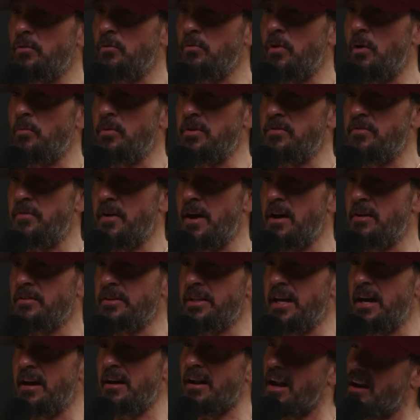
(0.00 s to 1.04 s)
what we found
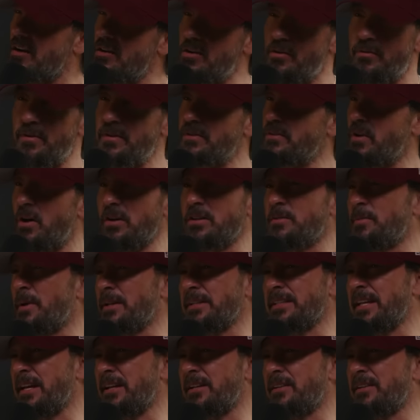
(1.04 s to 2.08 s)
out, I don't know if we talked about that